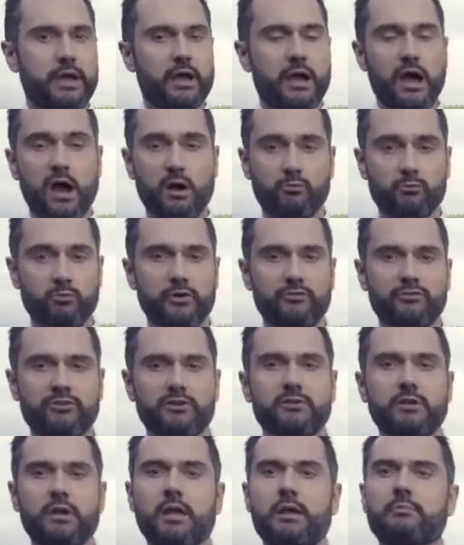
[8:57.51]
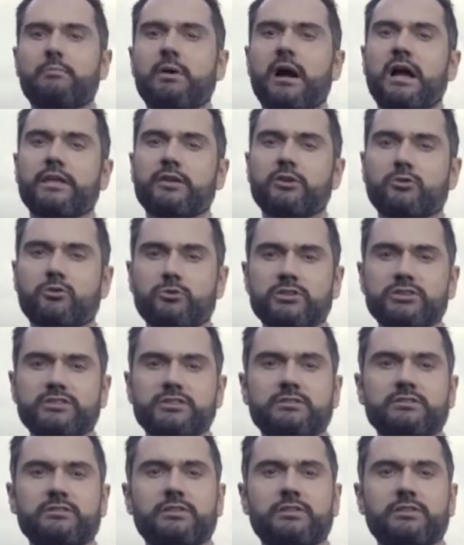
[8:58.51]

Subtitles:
However, by increasing